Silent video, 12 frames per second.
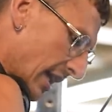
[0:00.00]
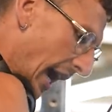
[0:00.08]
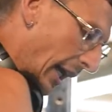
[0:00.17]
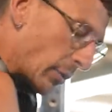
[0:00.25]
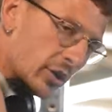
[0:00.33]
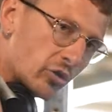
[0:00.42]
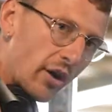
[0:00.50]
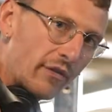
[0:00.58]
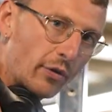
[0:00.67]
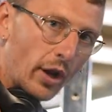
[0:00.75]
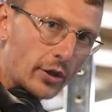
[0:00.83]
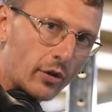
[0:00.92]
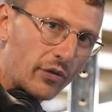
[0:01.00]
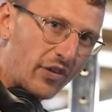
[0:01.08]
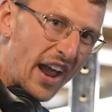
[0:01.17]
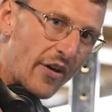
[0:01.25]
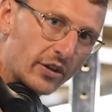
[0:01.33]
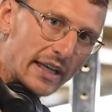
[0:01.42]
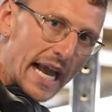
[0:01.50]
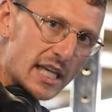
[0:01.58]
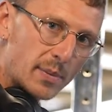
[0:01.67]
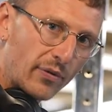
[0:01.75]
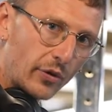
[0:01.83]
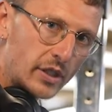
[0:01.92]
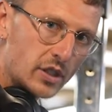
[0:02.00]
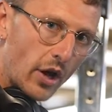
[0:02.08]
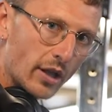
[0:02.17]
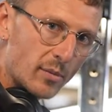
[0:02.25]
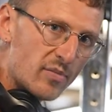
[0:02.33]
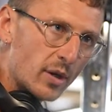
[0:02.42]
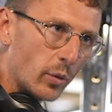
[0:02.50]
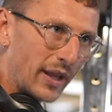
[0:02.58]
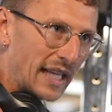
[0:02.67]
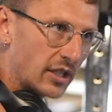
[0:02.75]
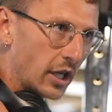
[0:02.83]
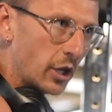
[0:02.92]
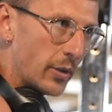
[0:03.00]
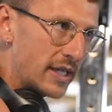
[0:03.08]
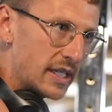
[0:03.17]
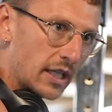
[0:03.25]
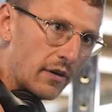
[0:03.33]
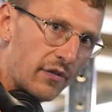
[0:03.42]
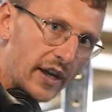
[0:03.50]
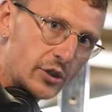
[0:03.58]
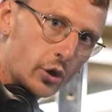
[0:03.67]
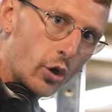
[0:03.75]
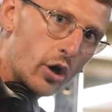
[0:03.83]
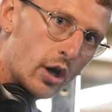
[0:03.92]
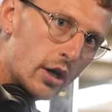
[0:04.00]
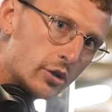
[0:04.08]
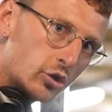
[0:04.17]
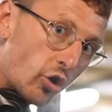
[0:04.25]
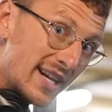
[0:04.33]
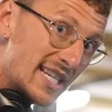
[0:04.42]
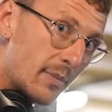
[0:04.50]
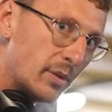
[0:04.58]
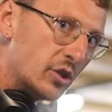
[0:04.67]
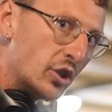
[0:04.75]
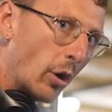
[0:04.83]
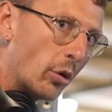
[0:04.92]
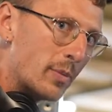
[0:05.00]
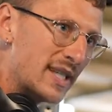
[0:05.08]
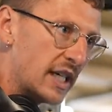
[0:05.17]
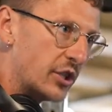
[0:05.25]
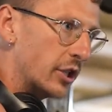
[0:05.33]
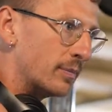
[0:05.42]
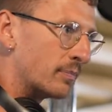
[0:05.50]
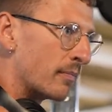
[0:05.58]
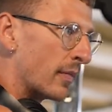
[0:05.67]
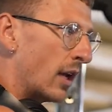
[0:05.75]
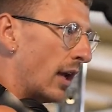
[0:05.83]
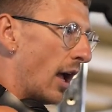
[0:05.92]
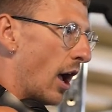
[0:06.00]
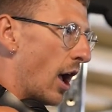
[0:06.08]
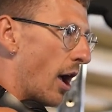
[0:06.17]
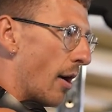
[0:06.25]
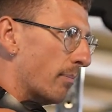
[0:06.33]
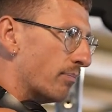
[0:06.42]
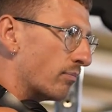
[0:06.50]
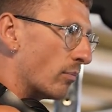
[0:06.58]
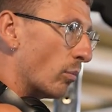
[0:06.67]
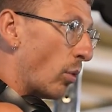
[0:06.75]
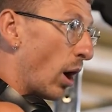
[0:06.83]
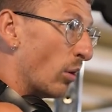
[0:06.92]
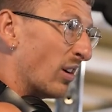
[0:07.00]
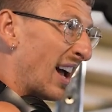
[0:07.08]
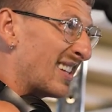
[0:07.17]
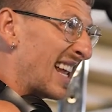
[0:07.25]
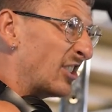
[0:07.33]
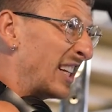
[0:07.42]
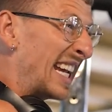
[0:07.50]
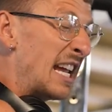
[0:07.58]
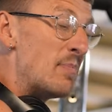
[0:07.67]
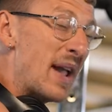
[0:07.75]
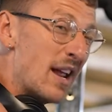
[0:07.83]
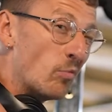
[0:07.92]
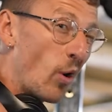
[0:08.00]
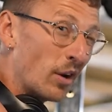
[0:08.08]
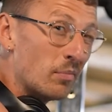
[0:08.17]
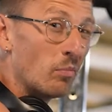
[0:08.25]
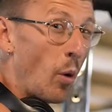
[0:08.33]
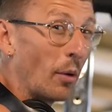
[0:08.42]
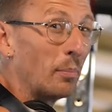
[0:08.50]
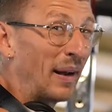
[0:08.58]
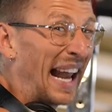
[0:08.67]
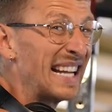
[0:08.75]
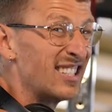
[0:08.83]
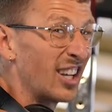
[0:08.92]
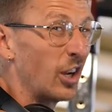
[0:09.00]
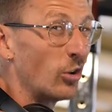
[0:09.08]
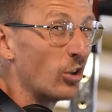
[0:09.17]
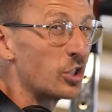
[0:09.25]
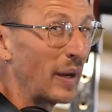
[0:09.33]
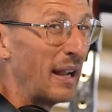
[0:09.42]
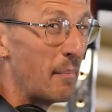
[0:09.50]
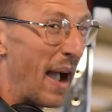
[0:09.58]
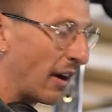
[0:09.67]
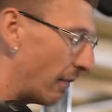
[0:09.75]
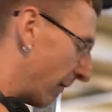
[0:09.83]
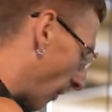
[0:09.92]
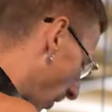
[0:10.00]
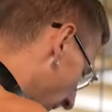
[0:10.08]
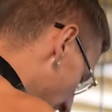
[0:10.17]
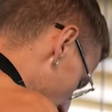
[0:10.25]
and you want to try and feel like you're flaring your lats before you start the movement. What that's going to do is it's going to fix your tricep and shoulder position. Well, essentially keep it in one place so you're not swinging back and forth.